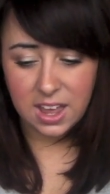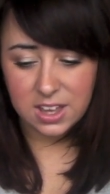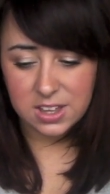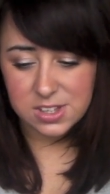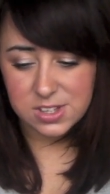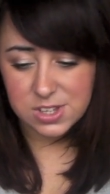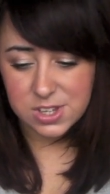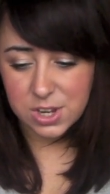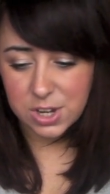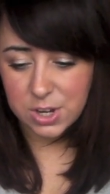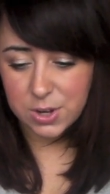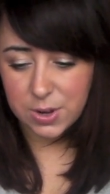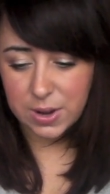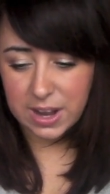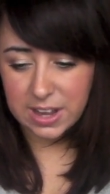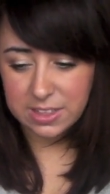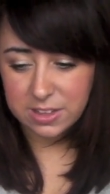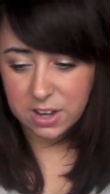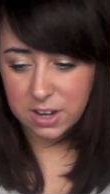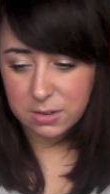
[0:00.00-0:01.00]
So
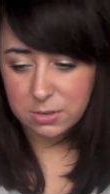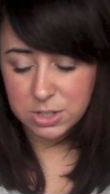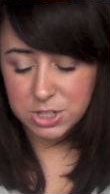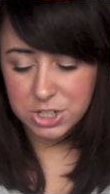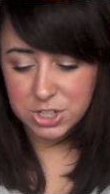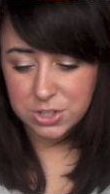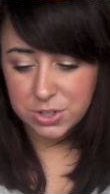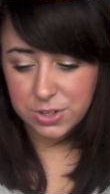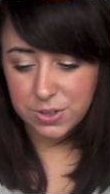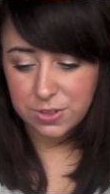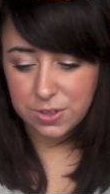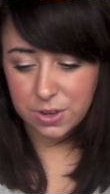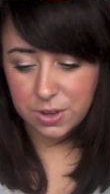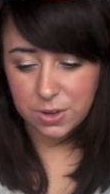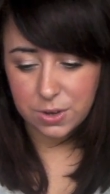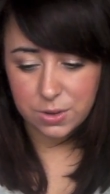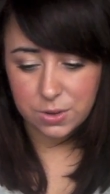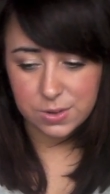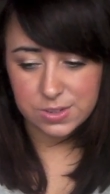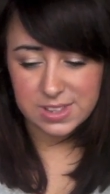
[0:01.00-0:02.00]
I thought I would show you
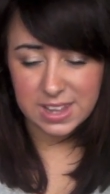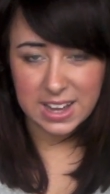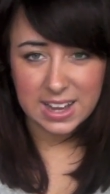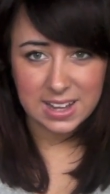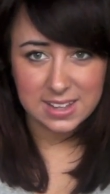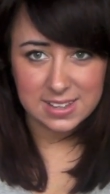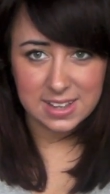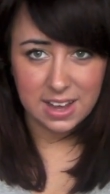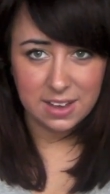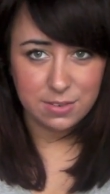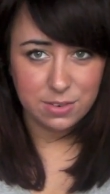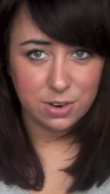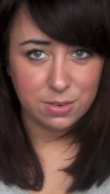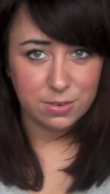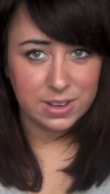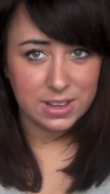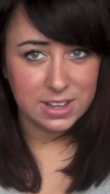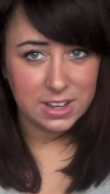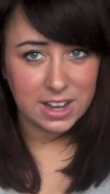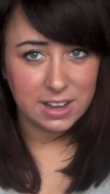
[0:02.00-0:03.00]
those. Like I say, I've not
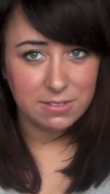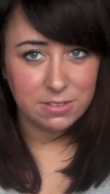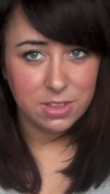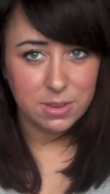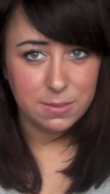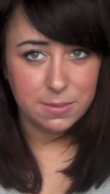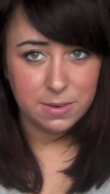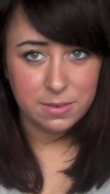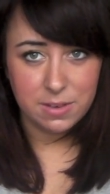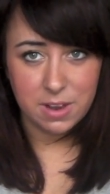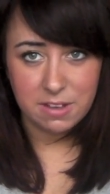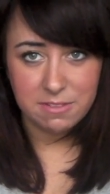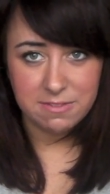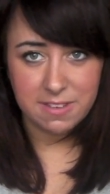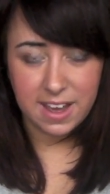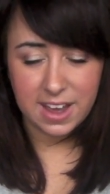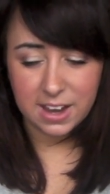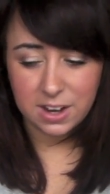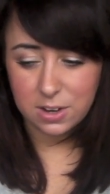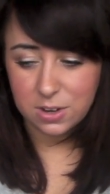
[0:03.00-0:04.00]
really given them a
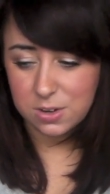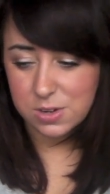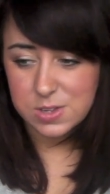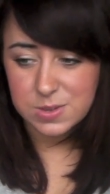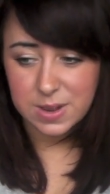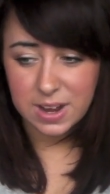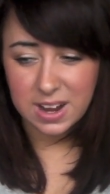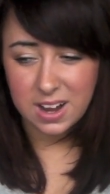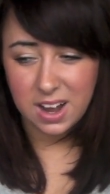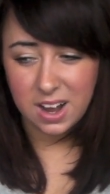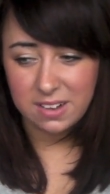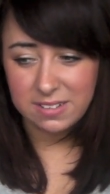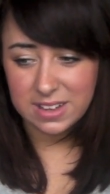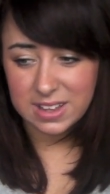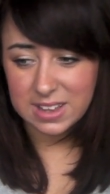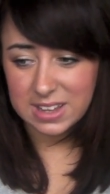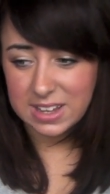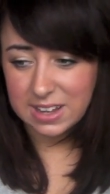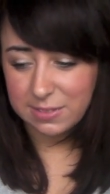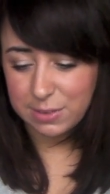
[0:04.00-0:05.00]
fair go, so I can't
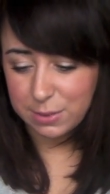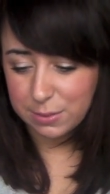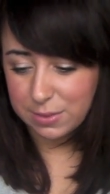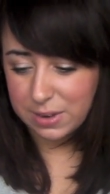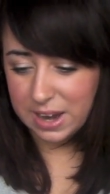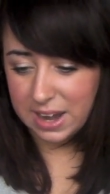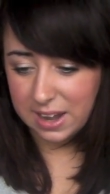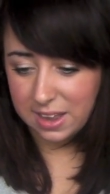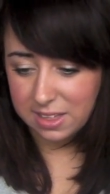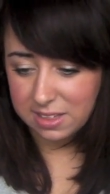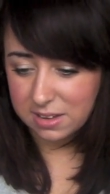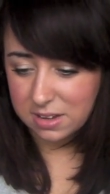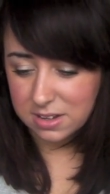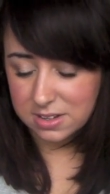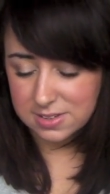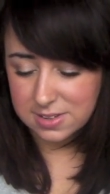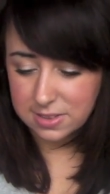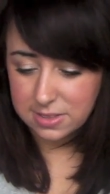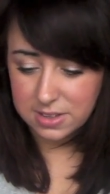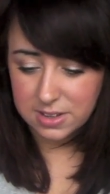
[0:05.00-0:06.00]
really give you any
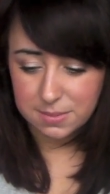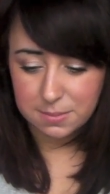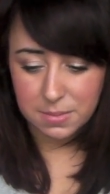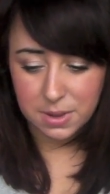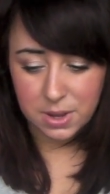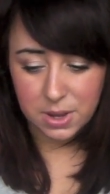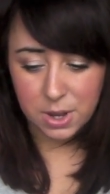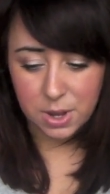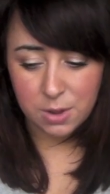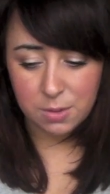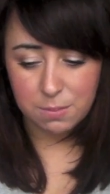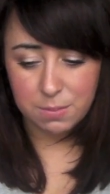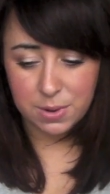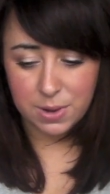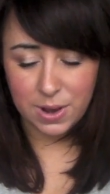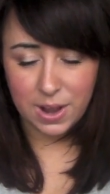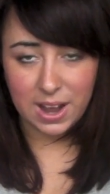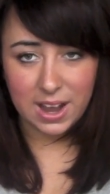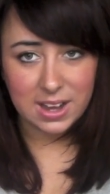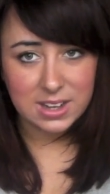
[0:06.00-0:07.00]
thoughts on them.
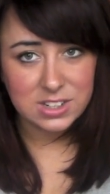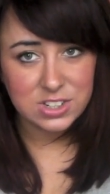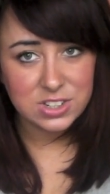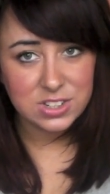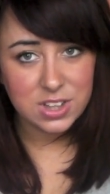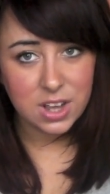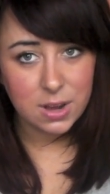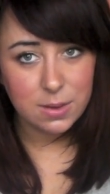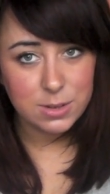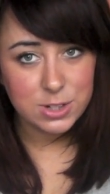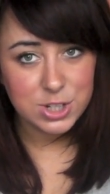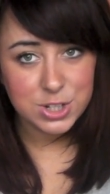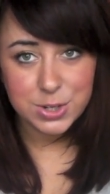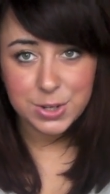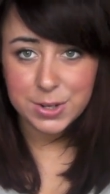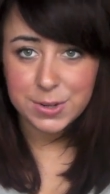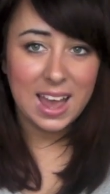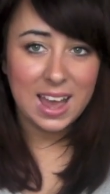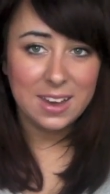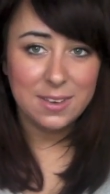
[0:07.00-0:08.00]
But I just thought I would show
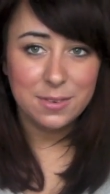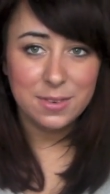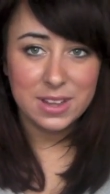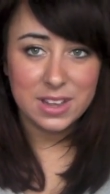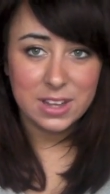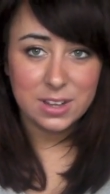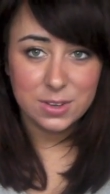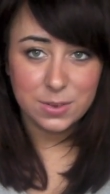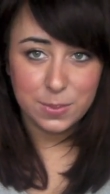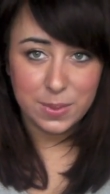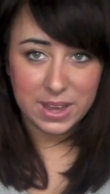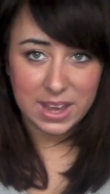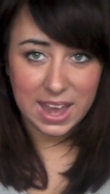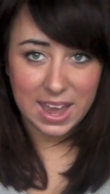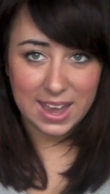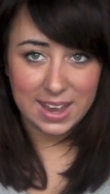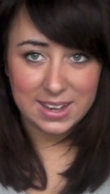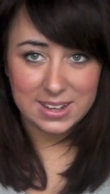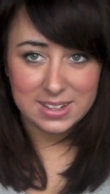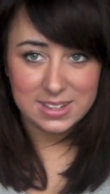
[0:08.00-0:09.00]
you. I had a really good
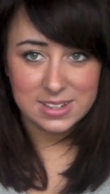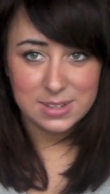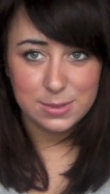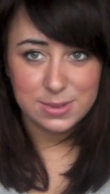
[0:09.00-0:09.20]
weekend.